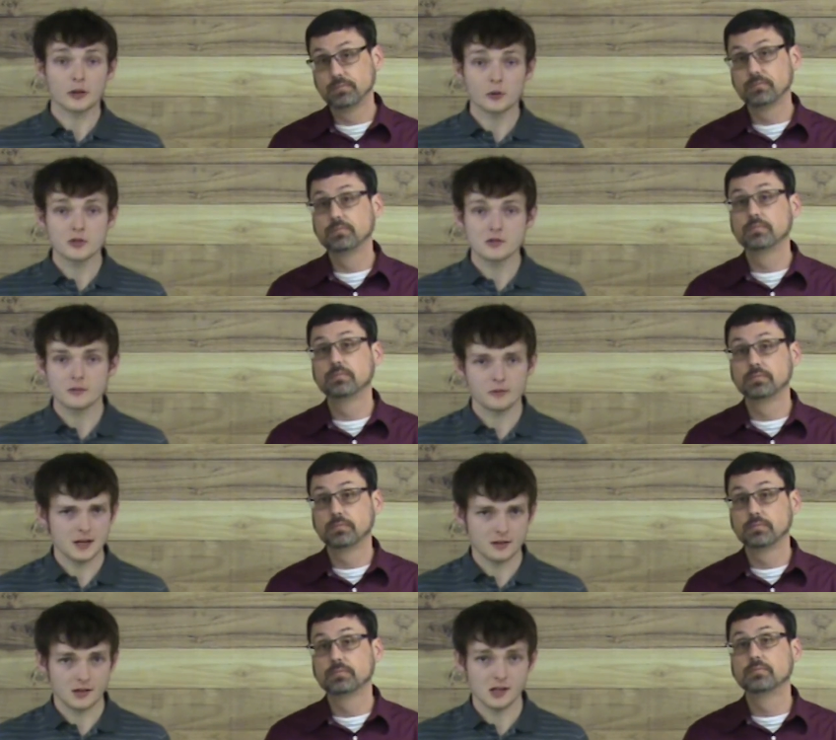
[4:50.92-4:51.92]
Speaker 1: our Christian
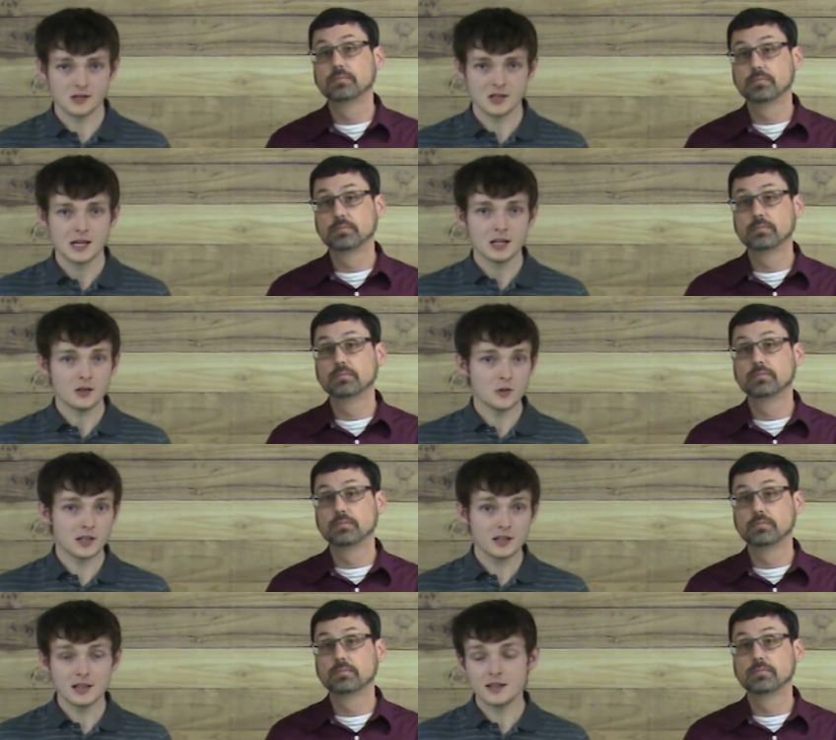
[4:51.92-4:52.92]
faith because you
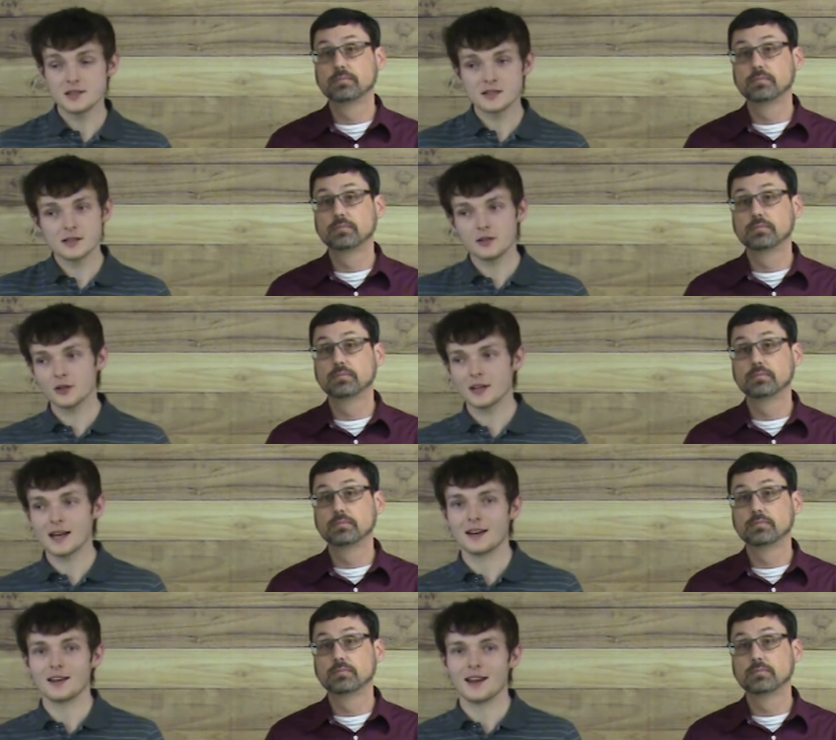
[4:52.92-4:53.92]
can easily look
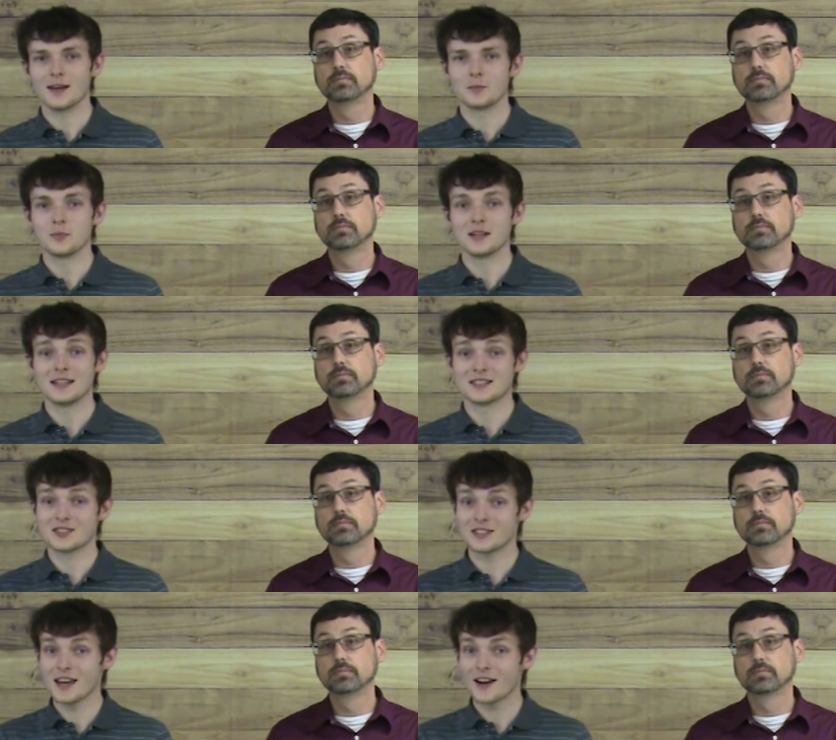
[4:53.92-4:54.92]
at it and be
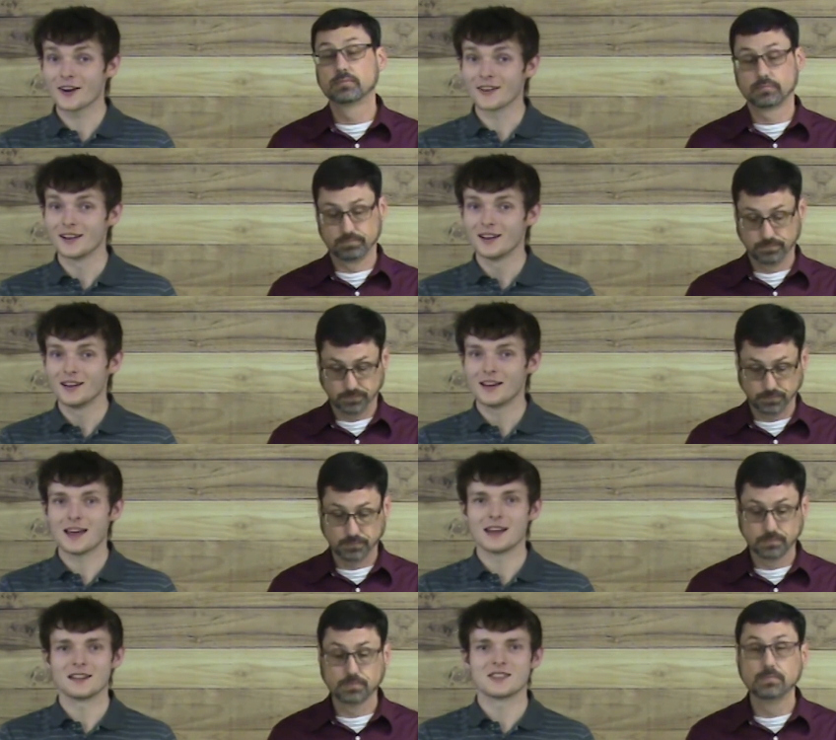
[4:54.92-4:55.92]
scared
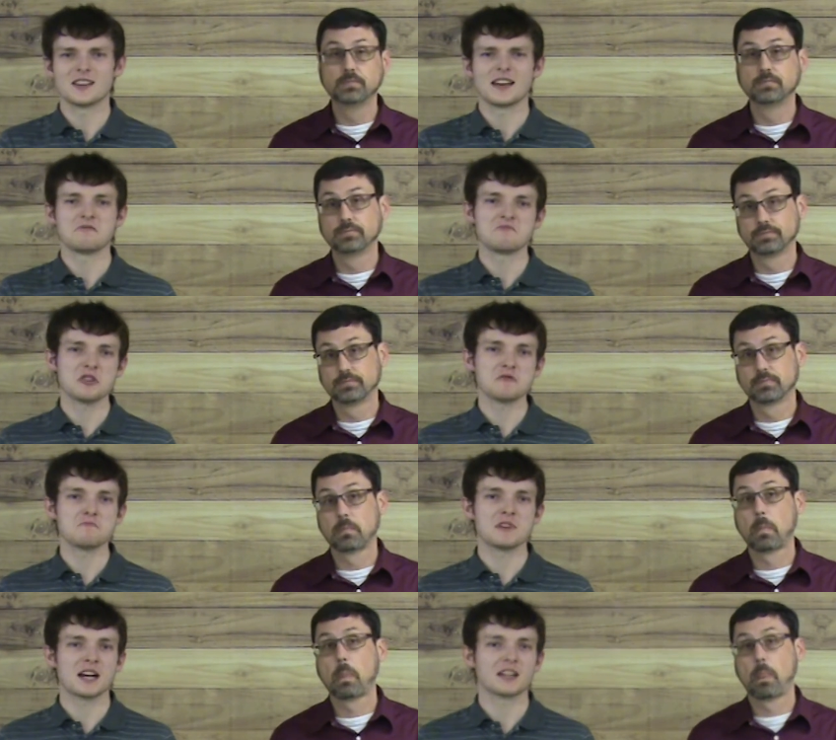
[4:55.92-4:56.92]
and say,
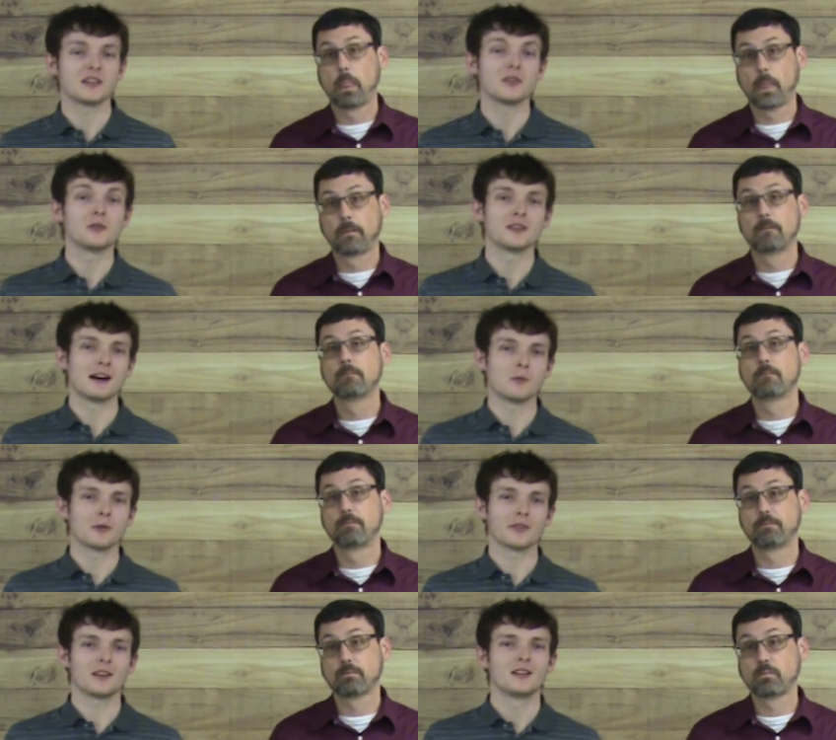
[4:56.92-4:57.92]
"Nope, not going to do it, not
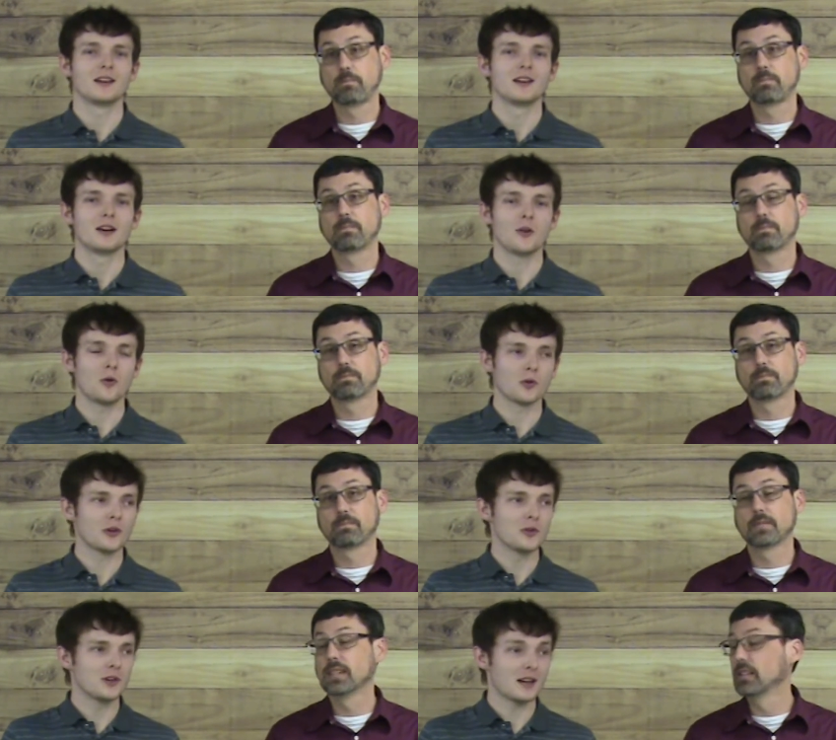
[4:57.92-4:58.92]
worth it."
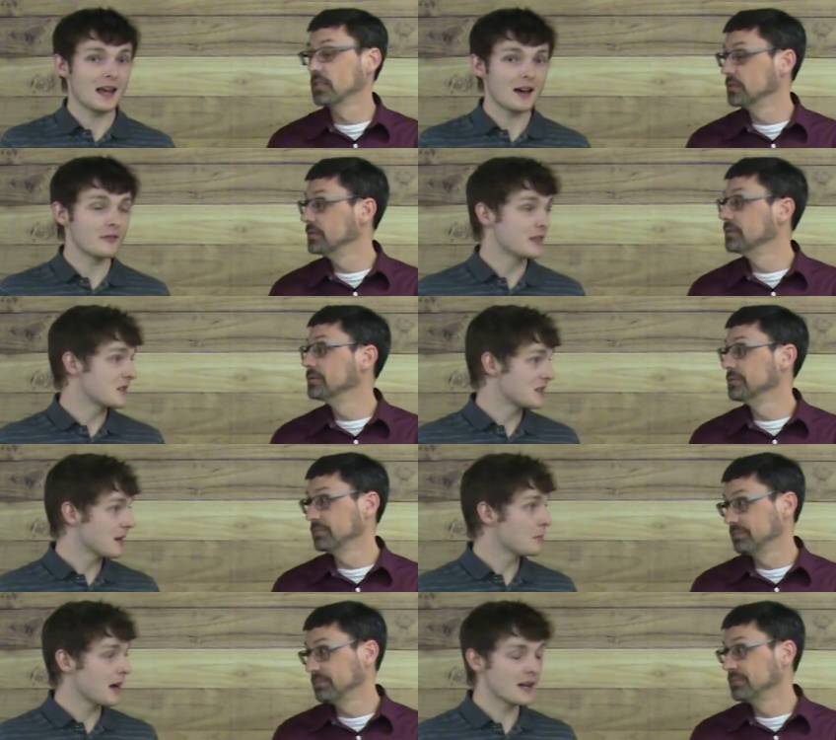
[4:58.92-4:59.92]
Or you can have the
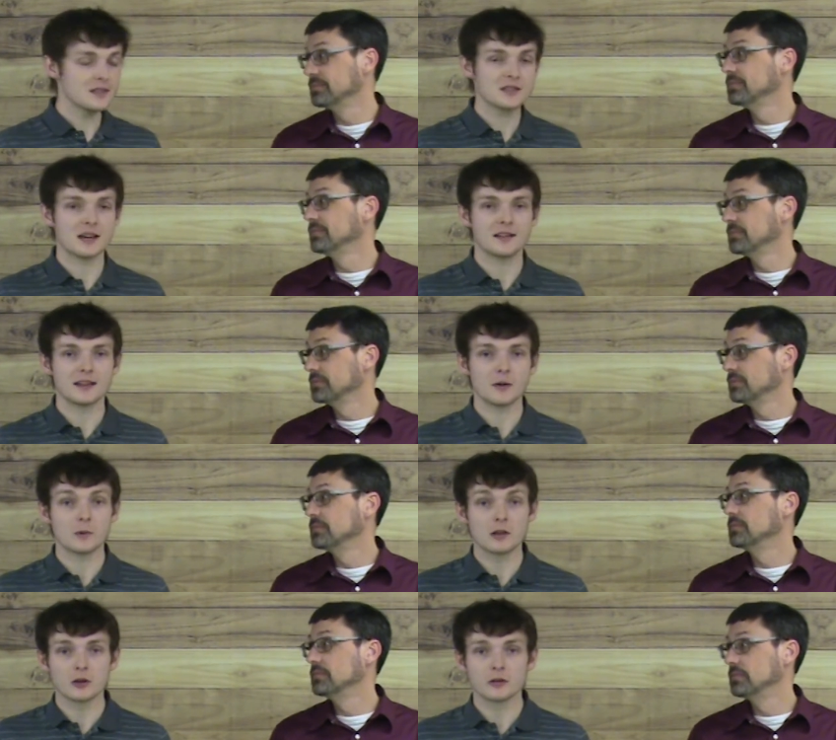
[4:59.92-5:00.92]
same mindset
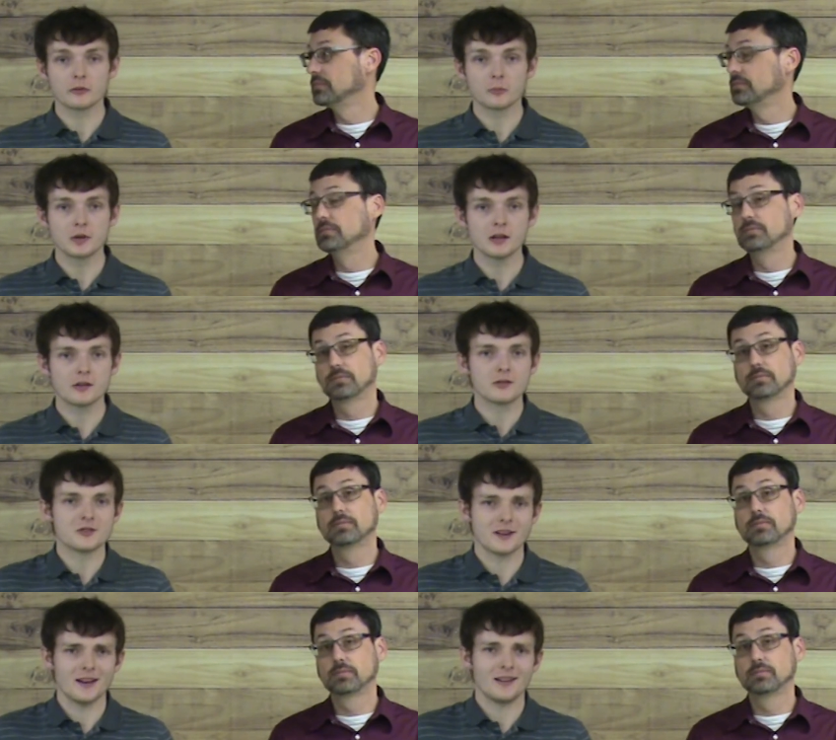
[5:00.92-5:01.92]
that we learned from Peter
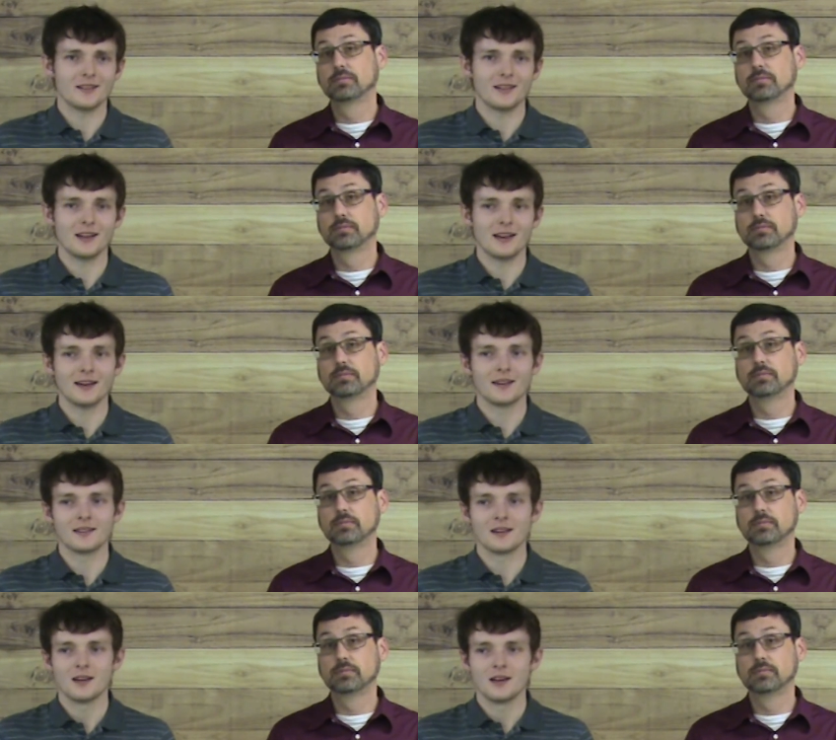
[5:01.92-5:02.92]
and John
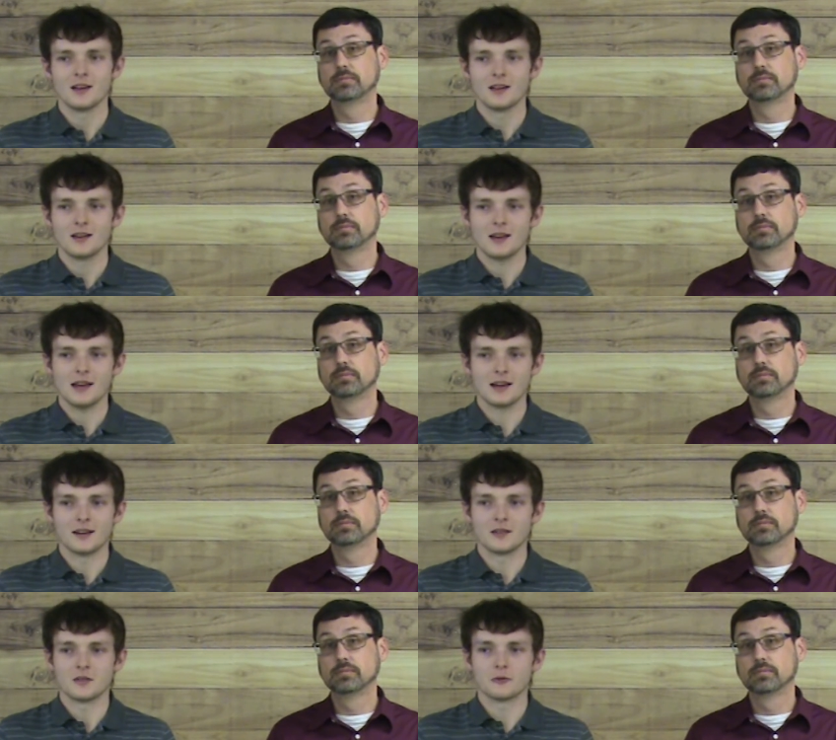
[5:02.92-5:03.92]
and and